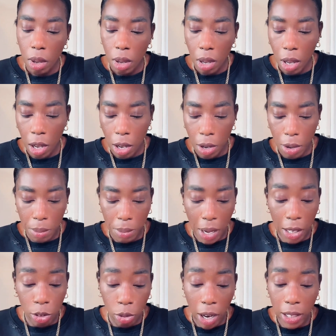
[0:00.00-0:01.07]

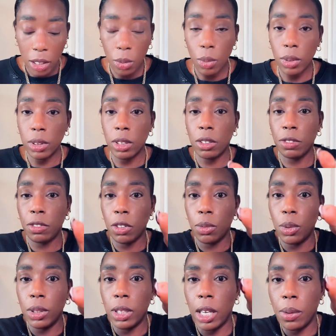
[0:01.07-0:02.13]
I tried it one
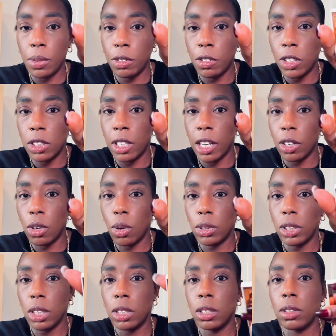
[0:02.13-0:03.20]
day, the first day I
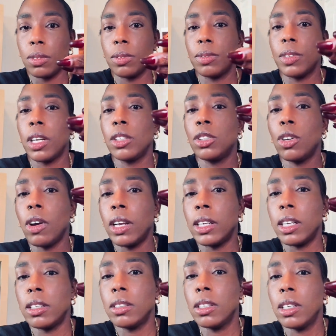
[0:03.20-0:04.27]
got it. I tried it.